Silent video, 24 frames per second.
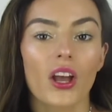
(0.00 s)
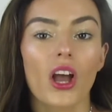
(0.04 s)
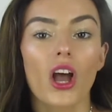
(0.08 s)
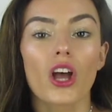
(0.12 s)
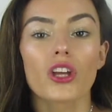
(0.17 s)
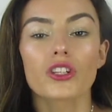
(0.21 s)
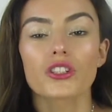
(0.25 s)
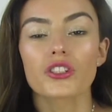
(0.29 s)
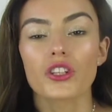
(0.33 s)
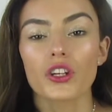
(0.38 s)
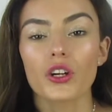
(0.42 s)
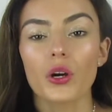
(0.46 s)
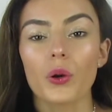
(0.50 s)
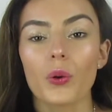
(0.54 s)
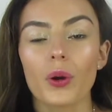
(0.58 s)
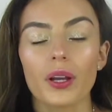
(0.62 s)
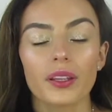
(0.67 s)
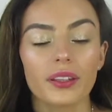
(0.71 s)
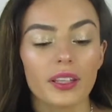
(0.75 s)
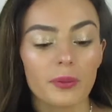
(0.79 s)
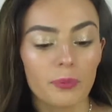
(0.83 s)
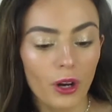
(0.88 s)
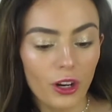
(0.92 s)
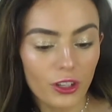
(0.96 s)
So
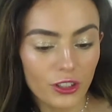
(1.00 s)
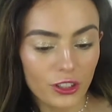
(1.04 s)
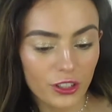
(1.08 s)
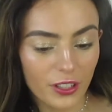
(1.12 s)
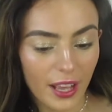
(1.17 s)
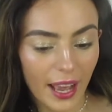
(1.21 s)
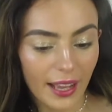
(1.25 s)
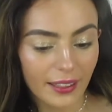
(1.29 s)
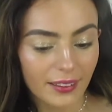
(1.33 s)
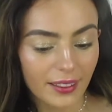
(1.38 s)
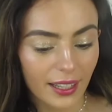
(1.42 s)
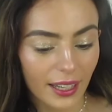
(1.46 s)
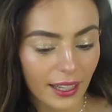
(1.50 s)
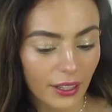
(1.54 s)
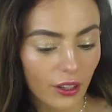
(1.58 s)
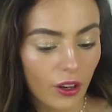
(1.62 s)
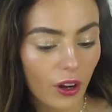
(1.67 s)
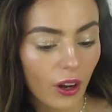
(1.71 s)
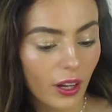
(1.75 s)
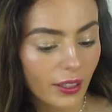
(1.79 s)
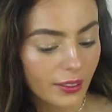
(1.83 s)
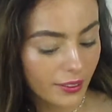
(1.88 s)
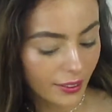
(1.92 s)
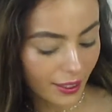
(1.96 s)
the brush set that I
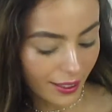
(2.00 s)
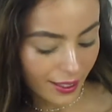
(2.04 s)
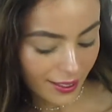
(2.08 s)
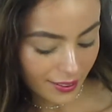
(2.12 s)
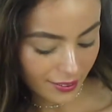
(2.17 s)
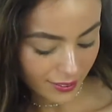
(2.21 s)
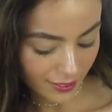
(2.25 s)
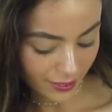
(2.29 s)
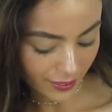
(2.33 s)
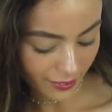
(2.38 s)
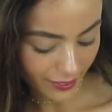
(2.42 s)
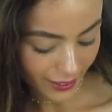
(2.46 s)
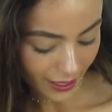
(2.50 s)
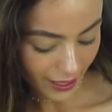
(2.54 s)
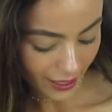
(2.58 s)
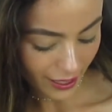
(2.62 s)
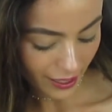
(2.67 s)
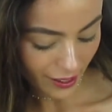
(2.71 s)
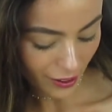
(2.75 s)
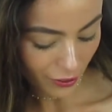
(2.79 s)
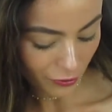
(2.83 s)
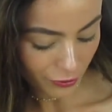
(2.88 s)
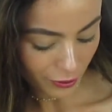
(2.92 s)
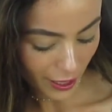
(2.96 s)
got is
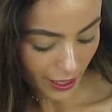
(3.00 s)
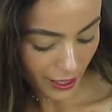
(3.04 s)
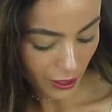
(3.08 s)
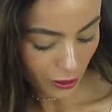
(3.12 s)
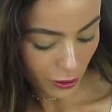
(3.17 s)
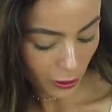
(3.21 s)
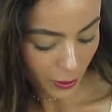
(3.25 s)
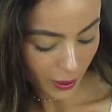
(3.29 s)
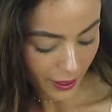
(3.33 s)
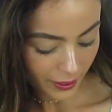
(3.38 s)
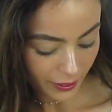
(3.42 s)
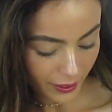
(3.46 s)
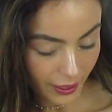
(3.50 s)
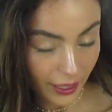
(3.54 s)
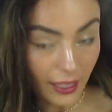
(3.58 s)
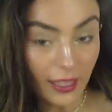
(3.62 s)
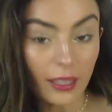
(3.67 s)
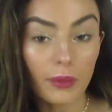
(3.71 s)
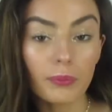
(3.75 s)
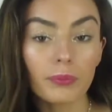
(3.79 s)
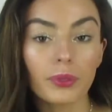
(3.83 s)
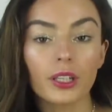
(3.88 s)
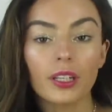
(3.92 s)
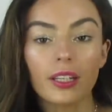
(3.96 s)
the
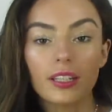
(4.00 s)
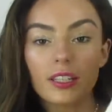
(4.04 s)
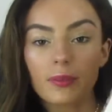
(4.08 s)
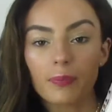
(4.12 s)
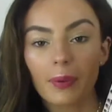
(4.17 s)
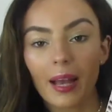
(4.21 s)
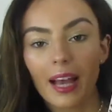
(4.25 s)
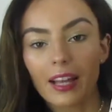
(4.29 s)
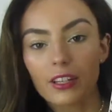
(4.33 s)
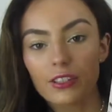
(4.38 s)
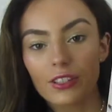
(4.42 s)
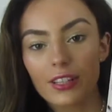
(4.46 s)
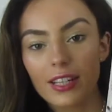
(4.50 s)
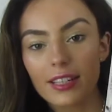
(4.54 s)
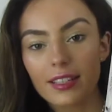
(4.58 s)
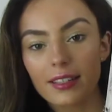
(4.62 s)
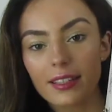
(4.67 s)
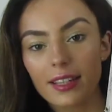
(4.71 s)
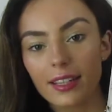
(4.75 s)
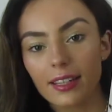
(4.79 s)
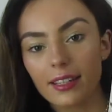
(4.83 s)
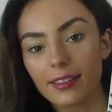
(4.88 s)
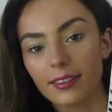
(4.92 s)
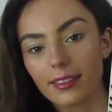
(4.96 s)
the Beauty Specialist.
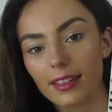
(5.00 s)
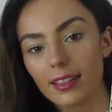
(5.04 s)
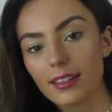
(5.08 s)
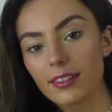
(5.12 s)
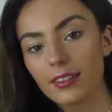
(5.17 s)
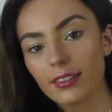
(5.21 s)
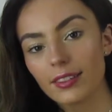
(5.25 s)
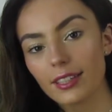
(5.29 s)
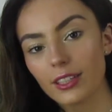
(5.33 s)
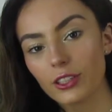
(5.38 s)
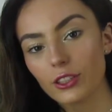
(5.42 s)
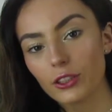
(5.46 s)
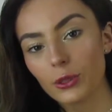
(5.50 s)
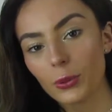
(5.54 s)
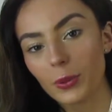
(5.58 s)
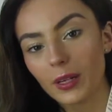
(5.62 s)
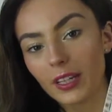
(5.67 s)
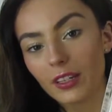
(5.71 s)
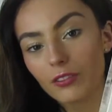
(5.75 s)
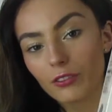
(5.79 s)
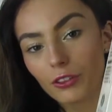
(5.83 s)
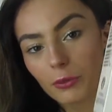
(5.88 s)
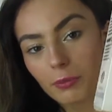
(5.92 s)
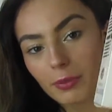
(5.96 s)
It is this
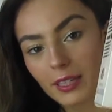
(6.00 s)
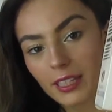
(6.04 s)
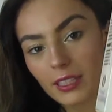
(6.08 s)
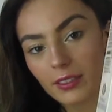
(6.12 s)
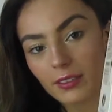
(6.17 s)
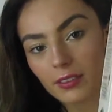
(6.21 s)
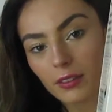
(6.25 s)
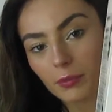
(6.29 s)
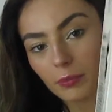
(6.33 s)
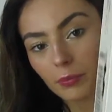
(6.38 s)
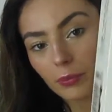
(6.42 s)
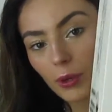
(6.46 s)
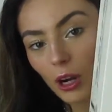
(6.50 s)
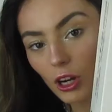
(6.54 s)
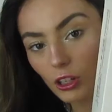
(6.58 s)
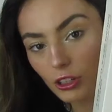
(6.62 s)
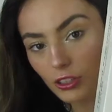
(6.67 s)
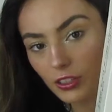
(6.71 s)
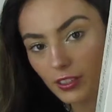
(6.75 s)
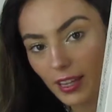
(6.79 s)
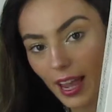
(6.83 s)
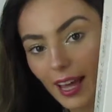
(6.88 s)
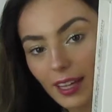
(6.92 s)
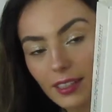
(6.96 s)
24-piece brush
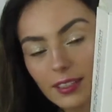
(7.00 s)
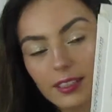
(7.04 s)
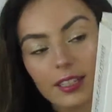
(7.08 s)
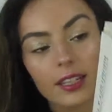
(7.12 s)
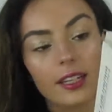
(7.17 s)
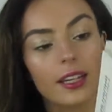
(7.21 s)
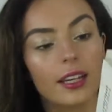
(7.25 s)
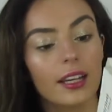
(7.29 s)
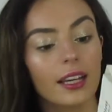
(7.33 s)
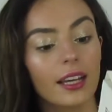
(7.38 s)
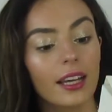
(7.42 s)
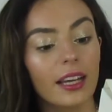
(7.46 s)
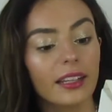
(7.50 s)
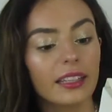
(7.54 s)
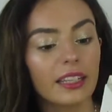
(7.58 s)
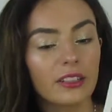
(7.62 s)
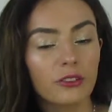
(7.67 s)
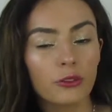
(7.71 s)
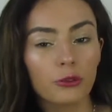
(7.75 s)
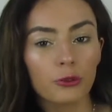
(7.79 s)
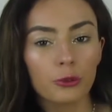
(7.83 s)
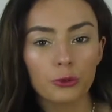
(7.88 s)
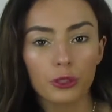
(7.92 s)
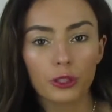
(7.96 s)
set. This
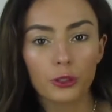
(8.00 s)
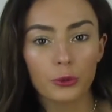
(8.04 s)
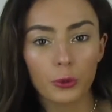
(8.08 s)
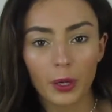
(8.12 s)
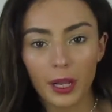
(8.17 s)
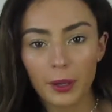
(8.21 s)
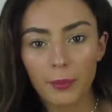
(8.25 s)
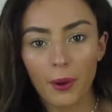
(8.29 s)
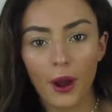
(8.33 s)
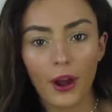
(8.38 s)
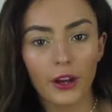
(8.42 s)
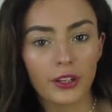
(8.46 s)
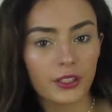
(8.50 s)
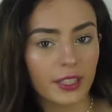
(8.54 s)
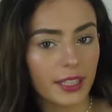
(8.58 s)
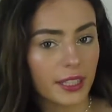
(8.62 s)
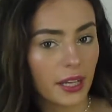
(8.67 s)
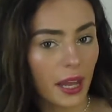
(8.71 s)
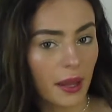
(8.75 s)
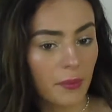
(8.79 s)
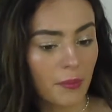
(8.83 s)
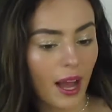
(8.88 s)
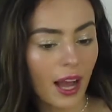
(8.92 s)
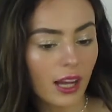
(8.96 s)
was only £20
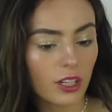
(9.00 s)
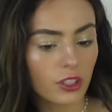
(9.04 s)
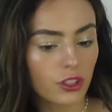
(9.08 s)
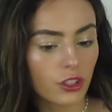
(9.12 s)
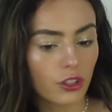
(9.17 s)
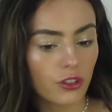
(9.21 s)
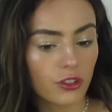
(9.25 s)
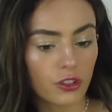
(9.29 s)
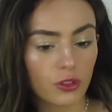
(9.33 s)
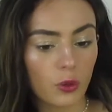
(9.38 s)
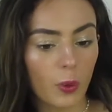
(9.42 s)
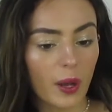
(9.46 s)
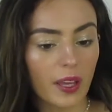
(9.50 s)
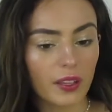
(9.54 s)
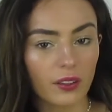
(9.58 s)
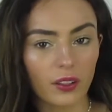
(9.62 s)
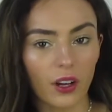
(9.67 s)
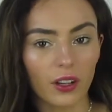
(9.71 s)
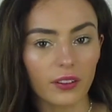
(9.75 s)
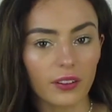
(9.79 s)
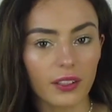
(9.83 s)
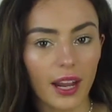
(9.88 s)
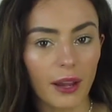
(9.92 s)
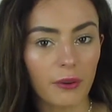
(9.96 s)
DK Max, so I
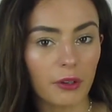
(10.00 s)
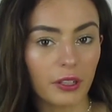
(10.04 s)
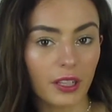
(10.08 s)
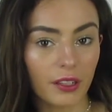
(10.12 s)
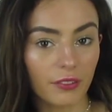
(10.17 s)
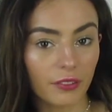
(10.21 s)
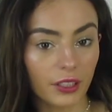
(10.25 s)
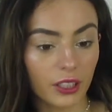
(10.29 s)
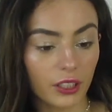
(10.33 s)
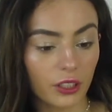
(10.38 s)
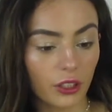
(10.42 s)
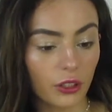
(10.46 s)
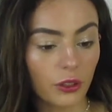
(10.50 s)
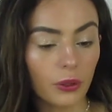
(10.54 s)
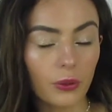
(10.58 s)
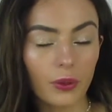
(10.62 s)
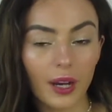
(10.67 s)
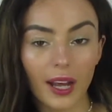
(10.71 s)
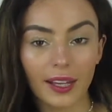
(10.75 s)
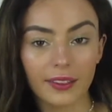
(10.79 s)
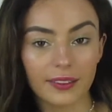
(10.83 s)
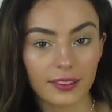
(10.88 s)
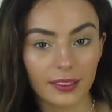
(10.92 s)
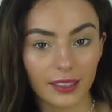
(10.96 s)
thought that I would give it a go
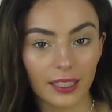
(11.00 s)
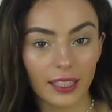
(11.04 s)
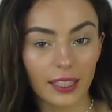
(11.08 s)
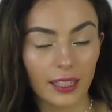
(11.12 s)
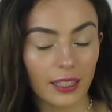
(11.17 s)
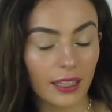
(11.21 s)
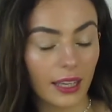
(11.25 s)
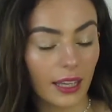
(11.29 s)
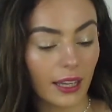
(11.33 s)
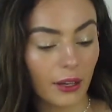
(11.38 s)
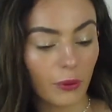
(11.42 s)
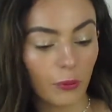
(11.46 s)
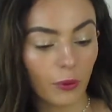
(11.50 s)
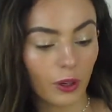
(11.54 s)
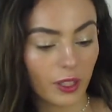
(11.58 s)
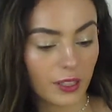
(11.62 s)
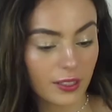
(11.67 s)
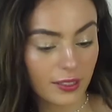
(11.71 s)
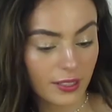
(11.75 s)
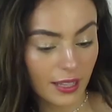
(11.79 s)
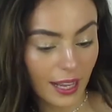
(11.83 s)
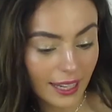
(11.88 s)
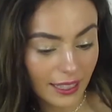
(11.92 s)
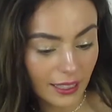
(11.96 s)
and see what
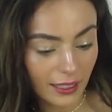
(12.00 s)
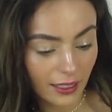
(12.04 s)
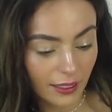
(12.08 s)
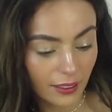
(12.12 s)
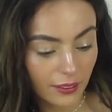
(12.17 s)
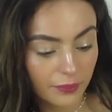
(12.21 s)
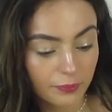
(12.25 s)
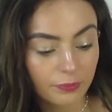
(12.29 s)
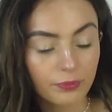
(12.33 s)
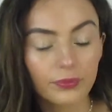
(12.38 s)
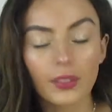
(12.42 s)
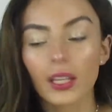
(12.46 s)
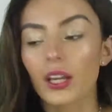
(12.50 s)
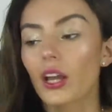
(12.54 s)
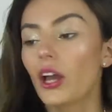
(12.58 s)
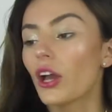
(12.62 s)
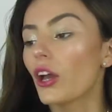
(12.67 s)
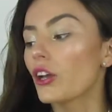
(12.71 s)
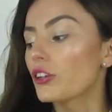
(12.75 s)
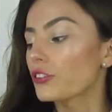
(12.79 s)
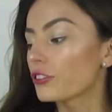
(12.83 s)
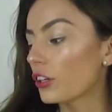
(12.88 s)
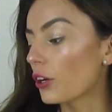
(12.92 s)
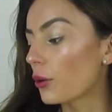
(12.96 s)
it's like.
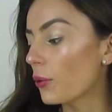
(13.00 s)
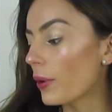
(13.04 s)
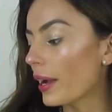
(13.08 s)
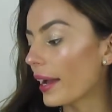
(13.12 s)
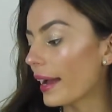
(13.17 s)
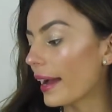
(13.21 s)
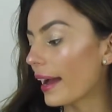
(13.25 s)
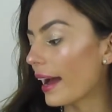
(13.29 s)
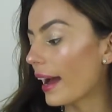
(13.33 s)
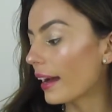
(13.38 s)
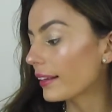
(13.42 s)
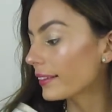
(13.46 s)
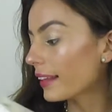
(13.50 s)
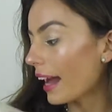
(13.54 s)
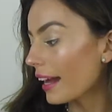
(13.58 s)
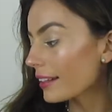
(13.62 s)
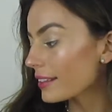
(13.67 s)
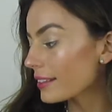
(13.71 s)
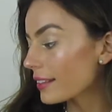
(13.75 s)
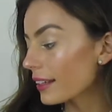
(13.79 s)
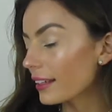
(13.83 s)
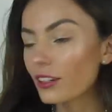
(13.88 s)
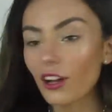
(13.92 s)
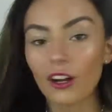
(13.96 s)
So
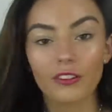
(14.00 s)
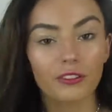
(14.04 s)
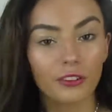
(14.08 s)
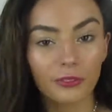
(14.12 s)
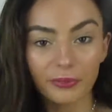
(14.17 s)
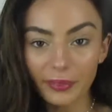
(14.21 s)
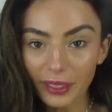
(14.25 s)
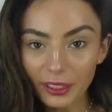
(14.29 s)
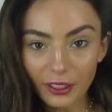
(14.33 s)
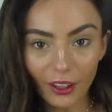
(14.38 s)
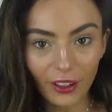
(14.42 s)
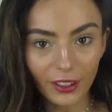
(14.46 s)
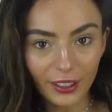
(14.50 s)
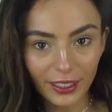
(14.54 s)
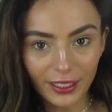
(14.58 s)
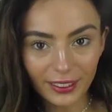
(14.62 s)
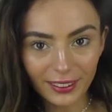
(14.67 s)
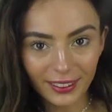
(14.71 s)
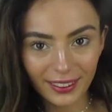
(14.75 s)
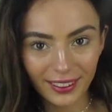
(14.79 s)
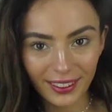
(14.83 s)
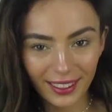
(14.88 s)
that's enough of me talking